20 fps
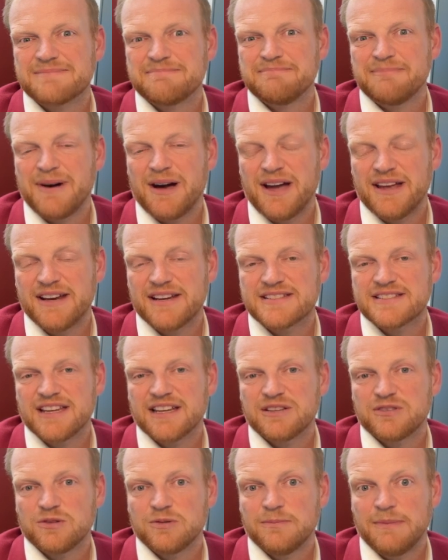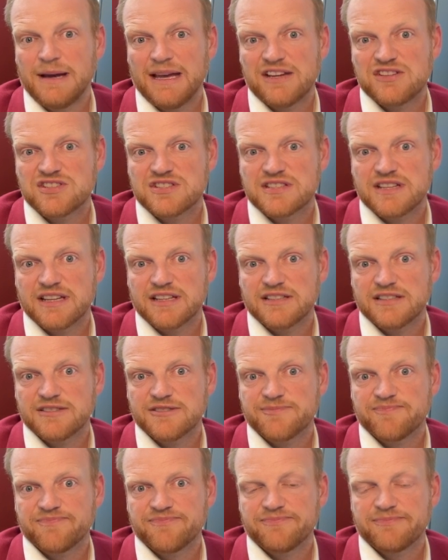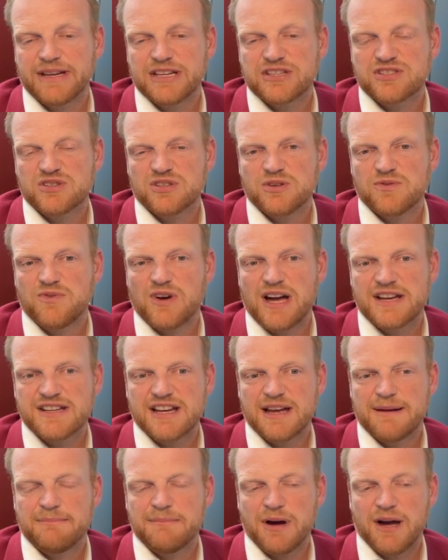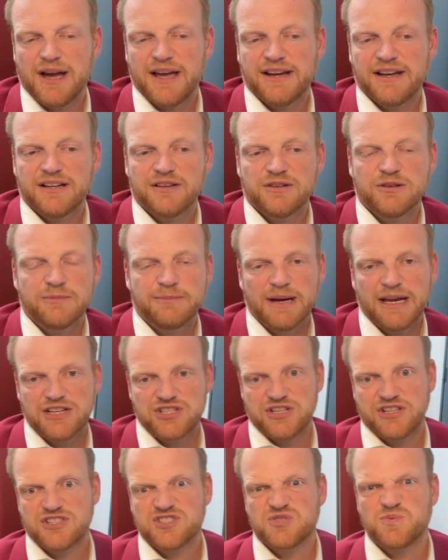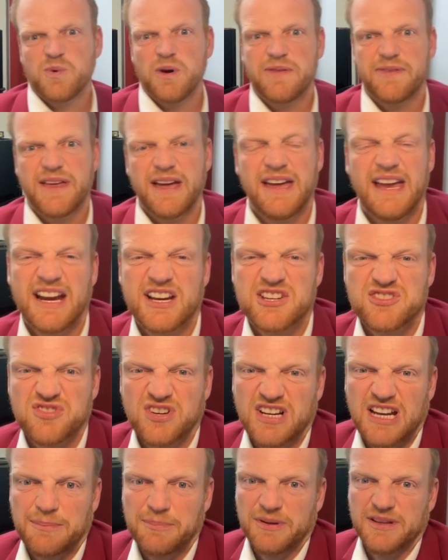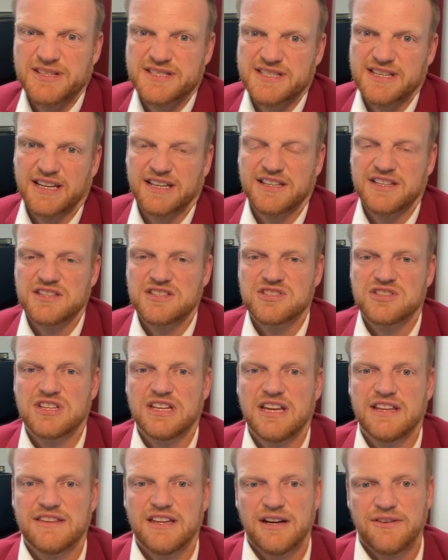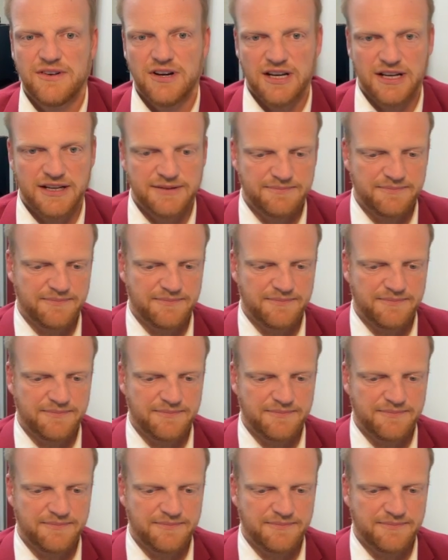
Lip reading: minor second or major second. Make sure you write out minor or major. It's worth that extra couple of seconds to get that right.